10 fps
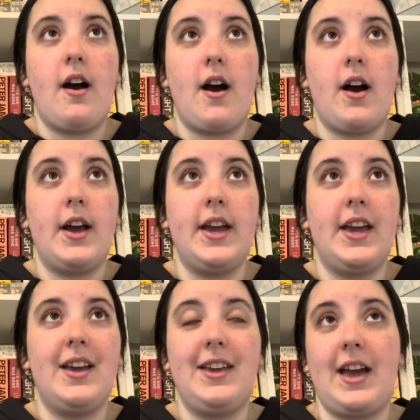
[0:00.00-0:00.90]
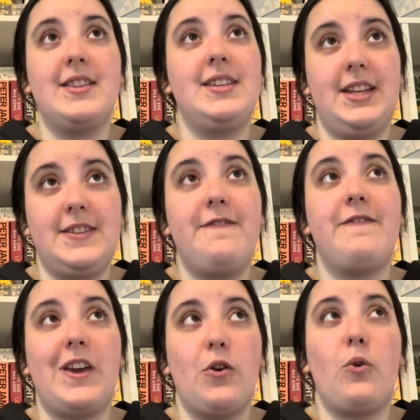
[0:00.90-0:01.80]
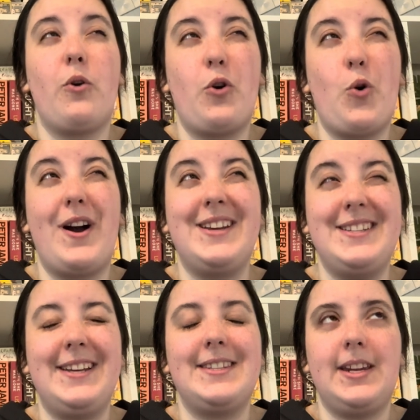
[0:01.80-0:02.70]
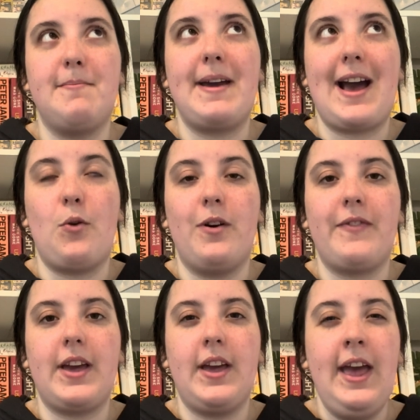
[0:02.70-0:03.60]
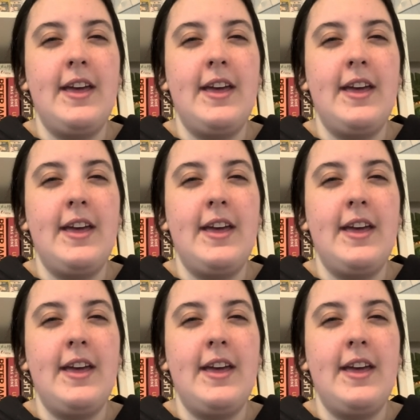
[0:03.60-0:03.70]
I did feel quite dizzy and a bit out of it.